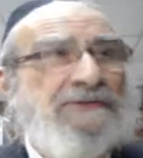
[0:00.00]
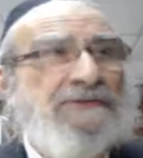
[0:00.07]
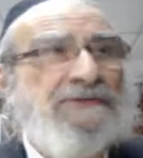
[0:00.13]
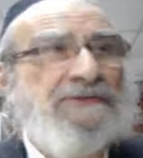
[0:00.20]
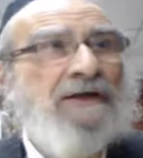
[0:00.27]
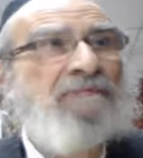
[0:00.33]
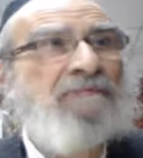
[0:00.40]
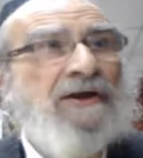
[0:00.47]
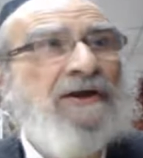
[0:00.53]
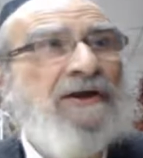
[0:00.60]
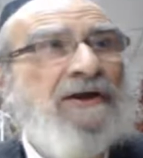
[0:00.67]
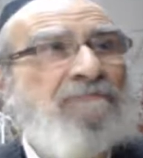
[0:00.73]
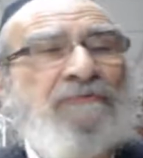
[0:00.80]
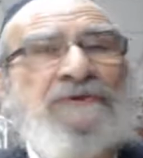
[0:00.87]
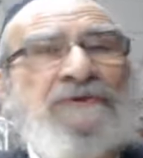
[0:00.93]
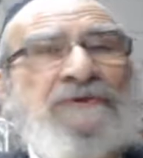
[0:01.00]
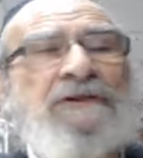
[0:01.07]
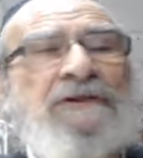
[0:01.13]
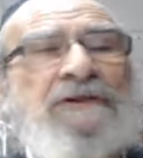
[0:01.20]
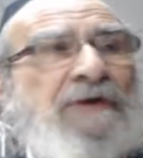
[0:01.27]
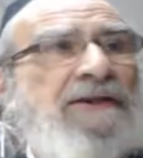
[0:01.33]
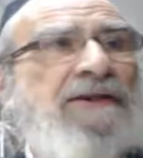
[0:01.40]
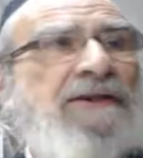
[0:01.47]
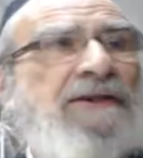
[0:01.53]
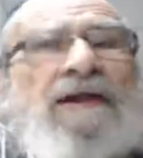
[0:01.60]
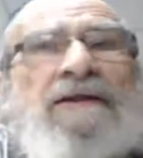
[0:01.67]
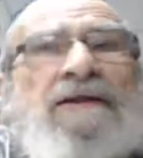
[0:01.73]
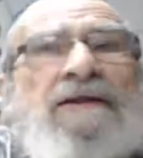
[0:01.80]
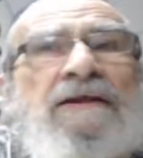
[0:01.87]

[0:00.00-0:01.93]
held up physically by decay.